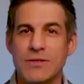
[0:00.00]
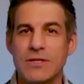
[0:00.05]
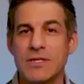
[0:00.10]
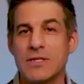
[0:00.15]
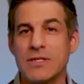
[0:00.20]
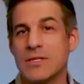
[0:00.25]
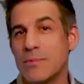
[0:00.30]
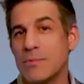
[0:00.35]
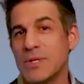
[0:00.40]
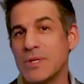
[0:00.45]
and
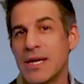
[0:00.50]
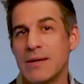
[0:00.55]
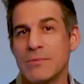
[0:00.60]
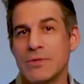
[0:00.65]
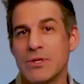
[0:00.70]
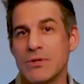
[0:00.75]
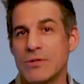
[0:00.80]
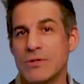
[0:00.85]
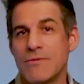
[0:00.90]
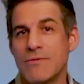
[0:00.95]
sometimes
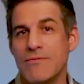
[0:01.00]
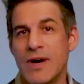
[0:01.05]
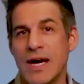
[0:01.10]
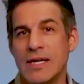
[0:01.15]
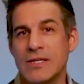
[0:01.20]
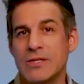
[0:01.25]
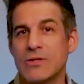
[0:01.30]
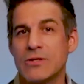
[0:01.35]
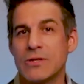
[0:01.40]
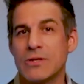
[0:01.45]
those
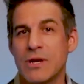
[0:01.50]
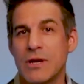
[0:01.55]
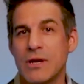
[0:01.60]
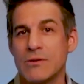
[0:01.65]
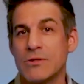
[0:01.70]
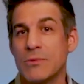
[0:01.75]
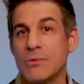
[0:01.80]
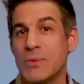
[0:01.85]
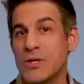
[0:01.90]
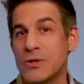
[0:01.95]
advisors can
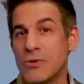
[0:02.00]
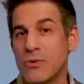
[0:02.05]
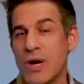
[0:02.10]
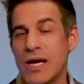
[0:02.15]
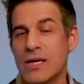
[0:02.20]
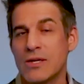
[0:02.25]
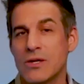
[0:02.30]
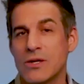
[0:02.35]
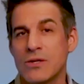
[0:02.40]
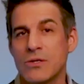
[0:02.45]
also be
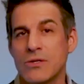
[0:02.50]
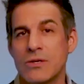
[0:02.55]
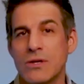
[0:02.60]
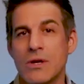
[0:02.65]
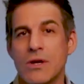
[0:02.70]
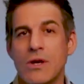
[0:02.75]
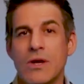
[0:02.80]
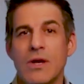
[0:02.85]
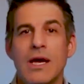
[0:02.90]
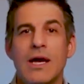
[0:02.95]
directors,
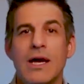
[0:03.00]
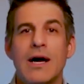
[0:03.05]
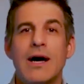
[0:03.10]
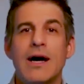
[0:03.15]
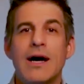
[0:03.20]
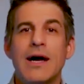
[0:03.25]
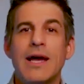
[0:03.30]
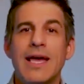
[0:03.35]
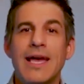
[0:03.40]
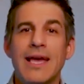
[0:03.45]

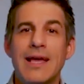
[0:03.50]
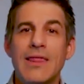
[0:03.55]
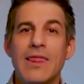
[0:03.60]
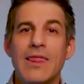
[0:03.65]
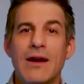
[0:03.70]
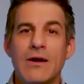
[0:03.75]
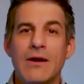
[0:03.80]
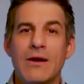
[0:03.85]
in their